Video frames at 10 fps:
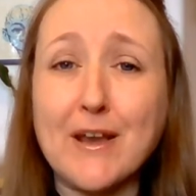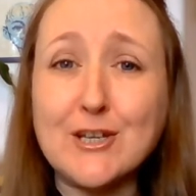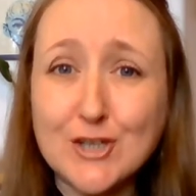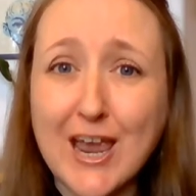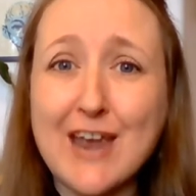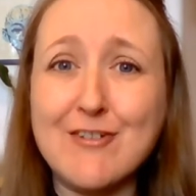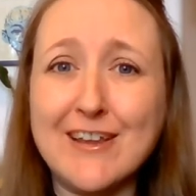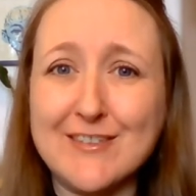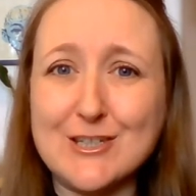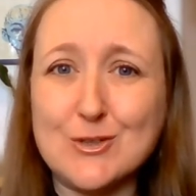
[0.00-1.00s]
by
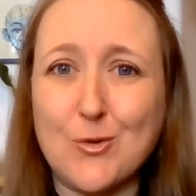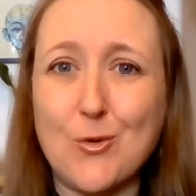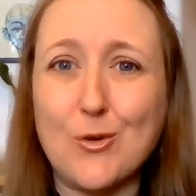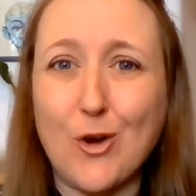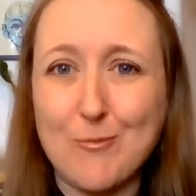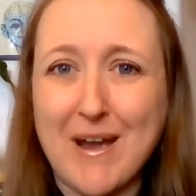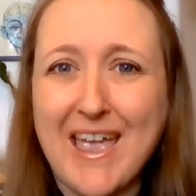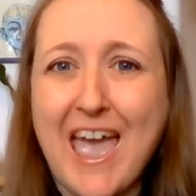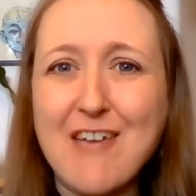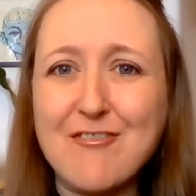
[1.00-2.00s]
sharing this talk on my
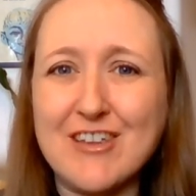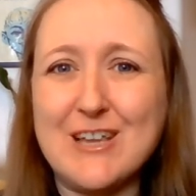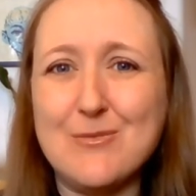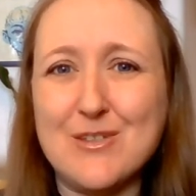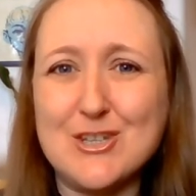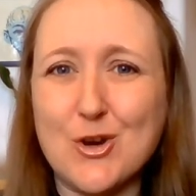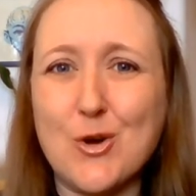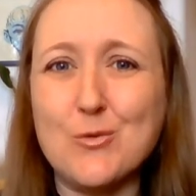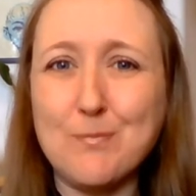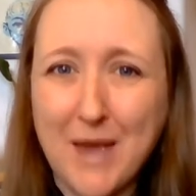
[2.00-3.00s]
FE with
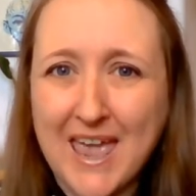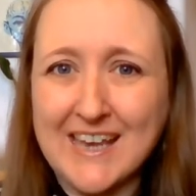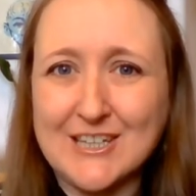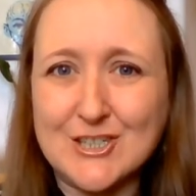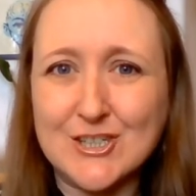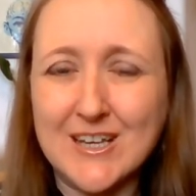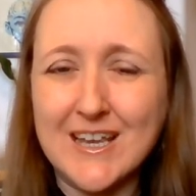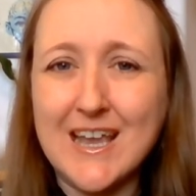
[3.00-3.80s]
Jo page,